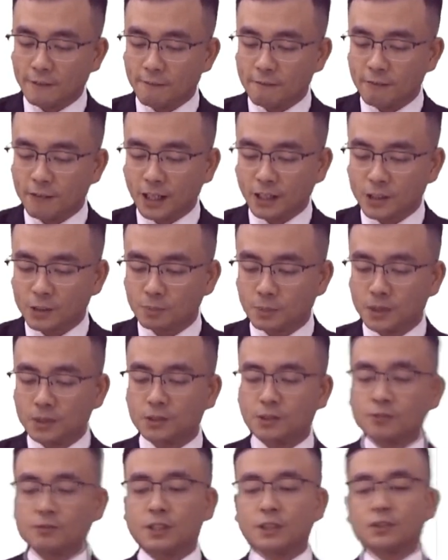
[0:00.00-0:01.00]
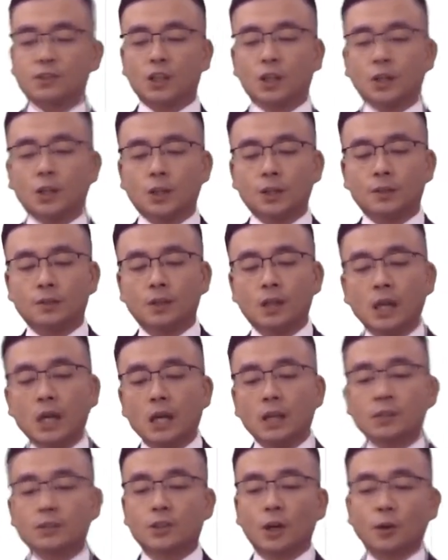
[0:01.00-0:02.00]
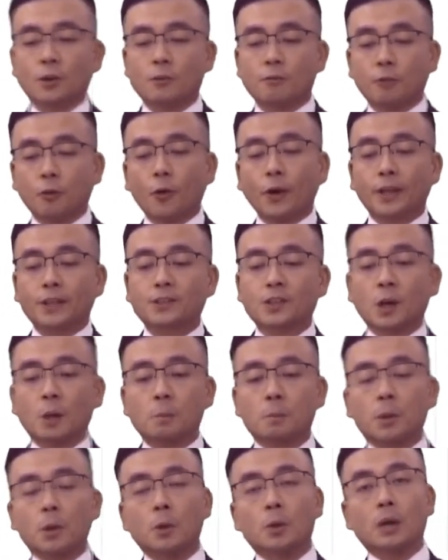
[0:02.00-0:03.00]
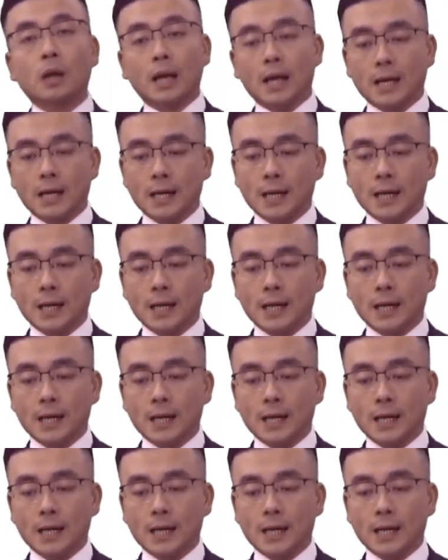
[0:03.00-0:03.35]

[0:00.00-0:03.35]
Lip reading: investment return. So, for example,